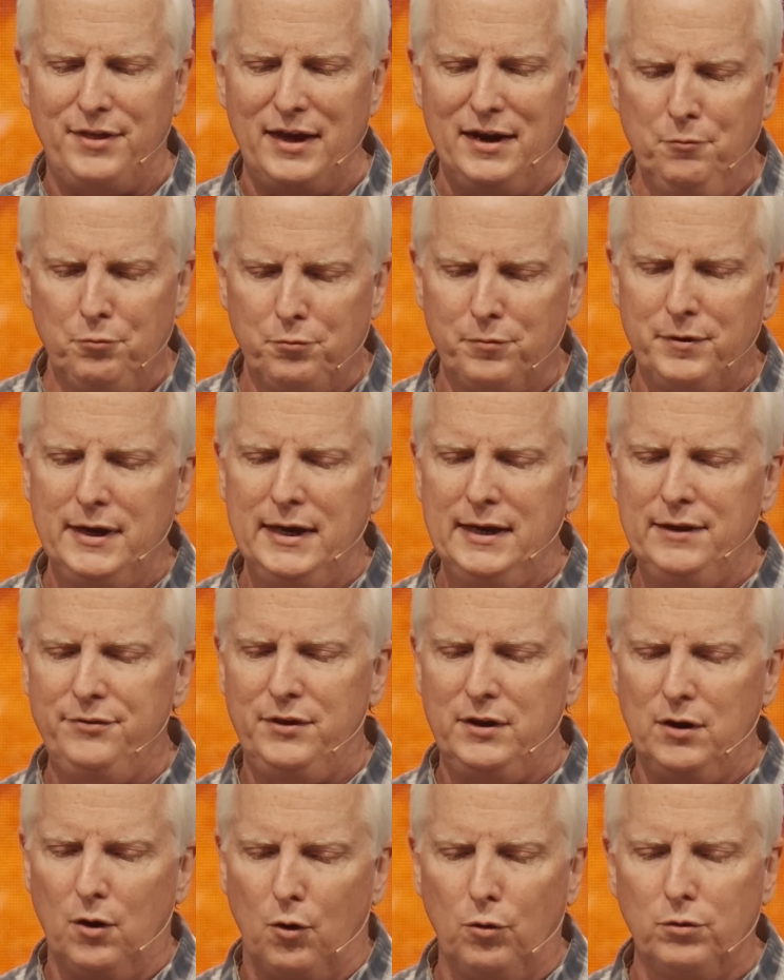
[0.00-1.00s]
they read
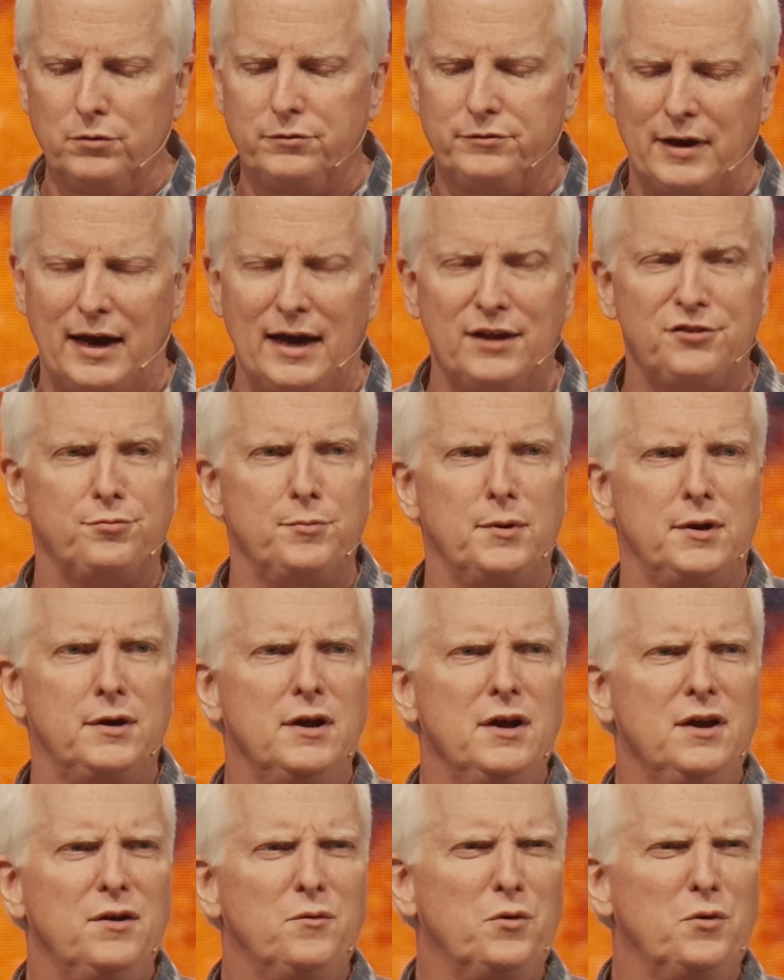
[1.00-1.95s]
the Old Testament